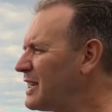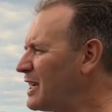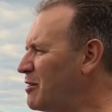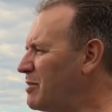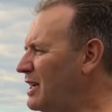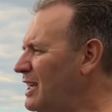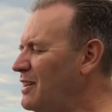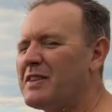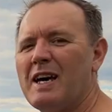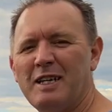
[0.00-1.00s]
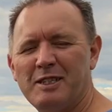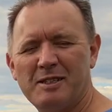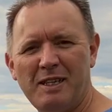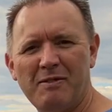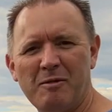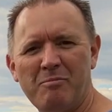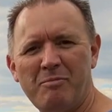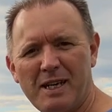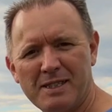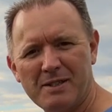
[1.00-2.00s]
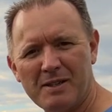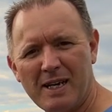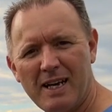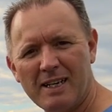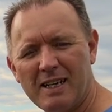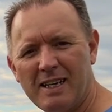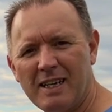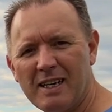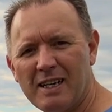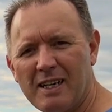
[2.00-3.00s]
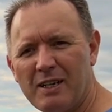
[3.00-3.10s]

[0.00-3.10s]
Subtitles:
and I believe that is even better at handling